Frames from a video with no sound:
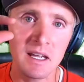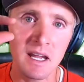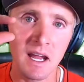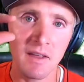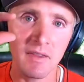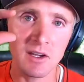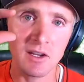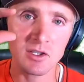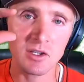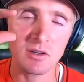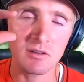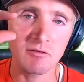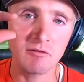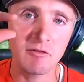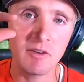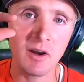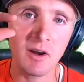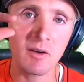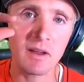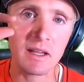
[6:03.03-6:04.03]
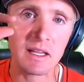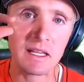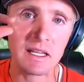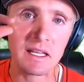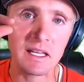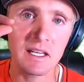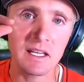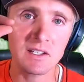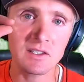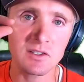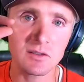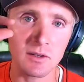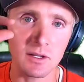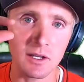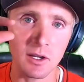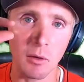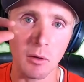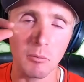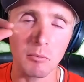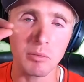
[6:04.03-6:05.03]
and they should very
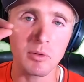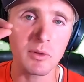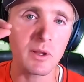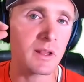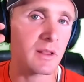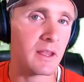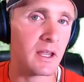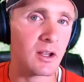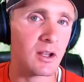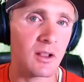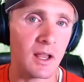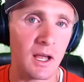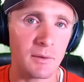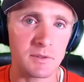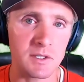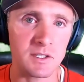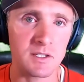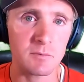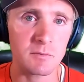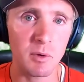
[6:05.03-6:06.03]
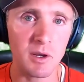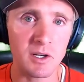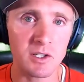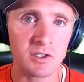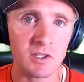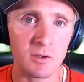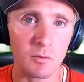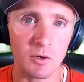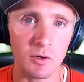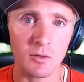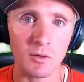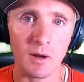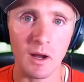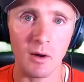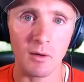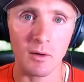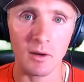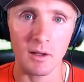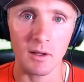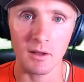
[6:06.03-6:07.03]
easily completely collapse, especially when you're
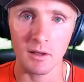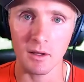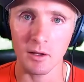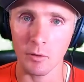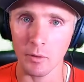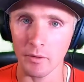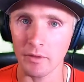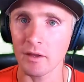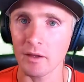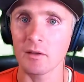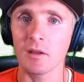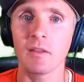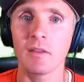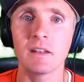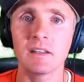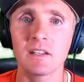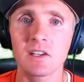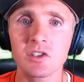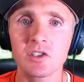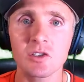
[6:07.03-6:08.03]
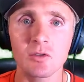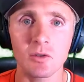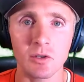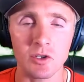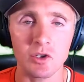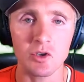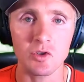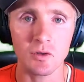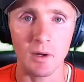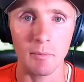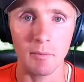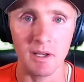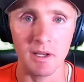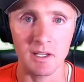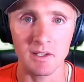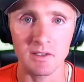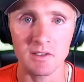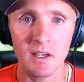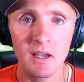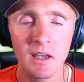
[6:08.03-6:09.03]
out, in the distal
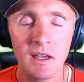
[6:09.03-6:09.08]
extremities.